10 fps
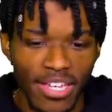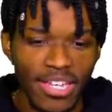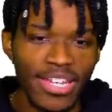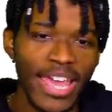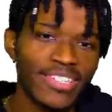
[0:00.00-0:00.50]

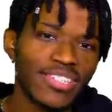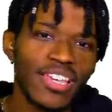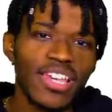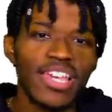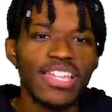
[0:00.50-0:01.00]
Next,
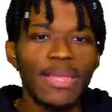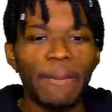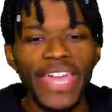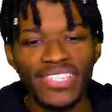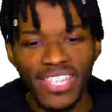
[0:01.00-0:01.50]
the
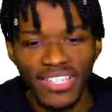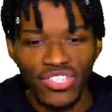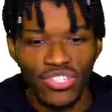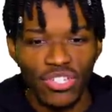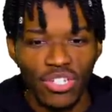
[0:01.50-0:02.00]

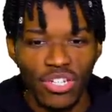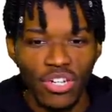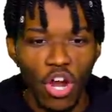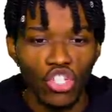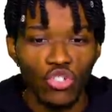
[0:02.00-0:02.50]
Pistons
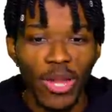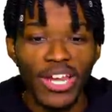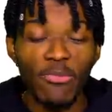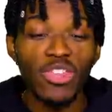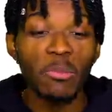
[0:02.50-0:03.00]
are
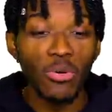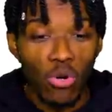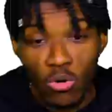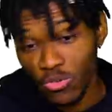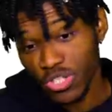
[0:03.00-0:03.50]
trading with the
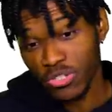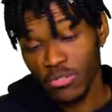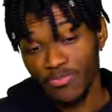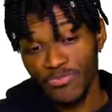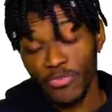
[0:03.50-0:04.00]
Bulls.
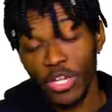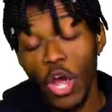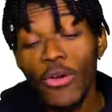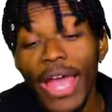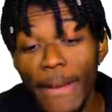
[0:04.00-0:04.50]

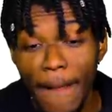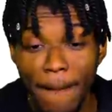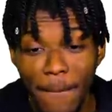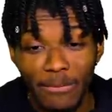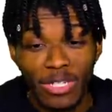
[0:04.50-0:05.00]
Okay.
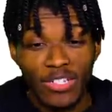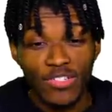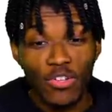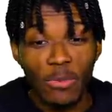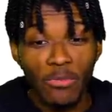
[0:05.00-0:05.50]

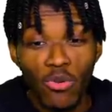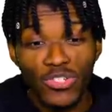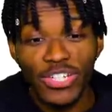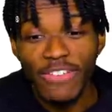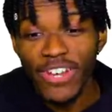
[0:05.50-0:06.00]
So the
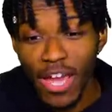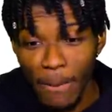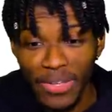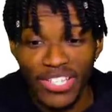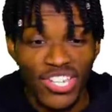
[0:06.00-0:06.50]
Bulls are giving
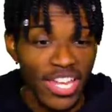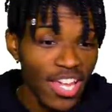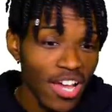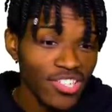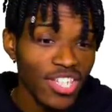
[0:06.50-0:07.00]
up Chandler
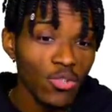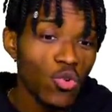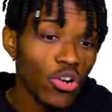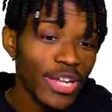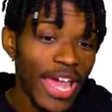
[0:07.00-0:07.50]
Hutchison,
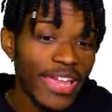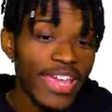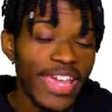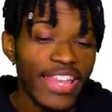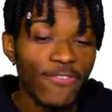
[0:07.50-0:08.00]
Luke Kornet,
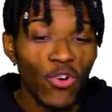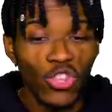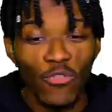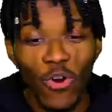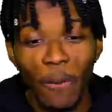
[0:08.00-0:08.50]
and the
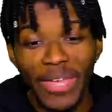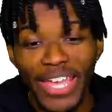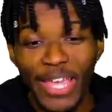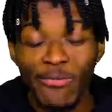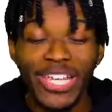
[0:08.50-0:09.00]
fourth overall
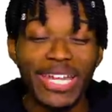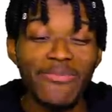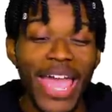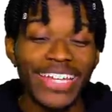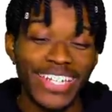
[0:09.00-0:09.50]
pick, and we're getting
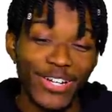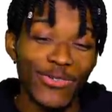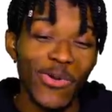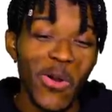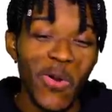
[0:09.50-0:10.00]
back
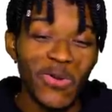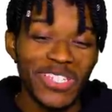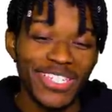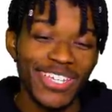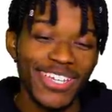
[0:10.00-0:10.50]
Derrick Rose